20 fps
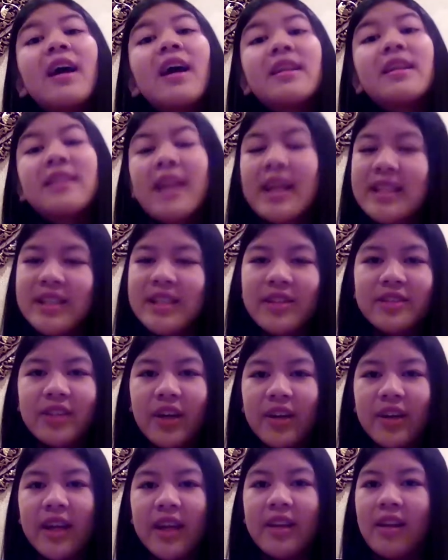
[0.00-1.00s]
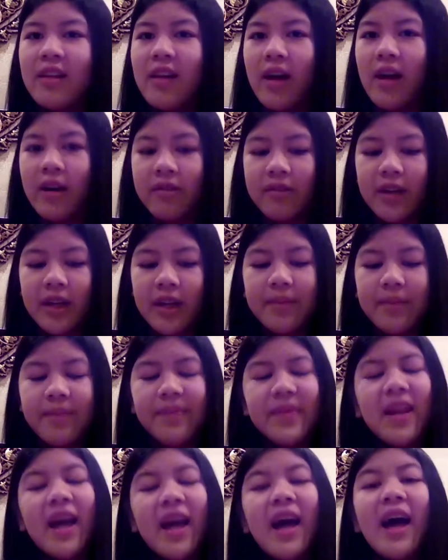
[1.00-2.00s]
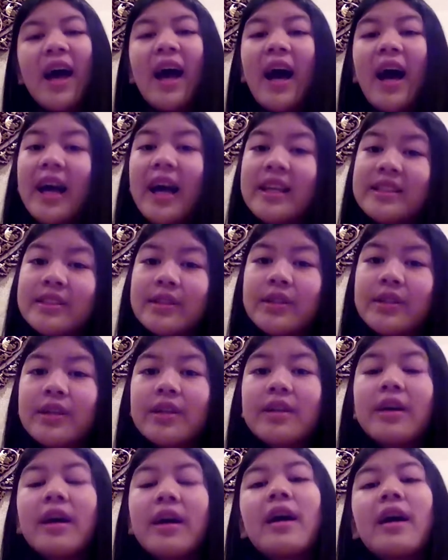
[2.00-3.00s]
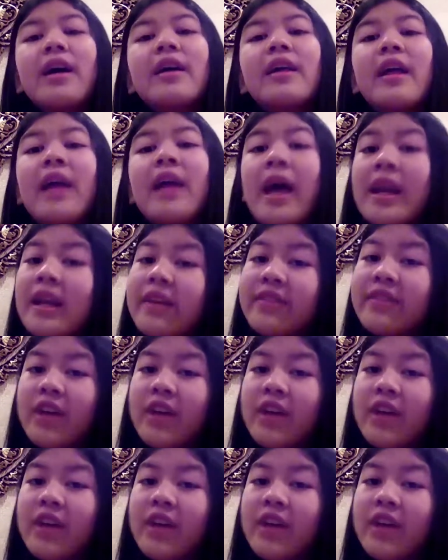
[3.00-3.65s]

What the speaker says: net zero target in the long run. High school, the end of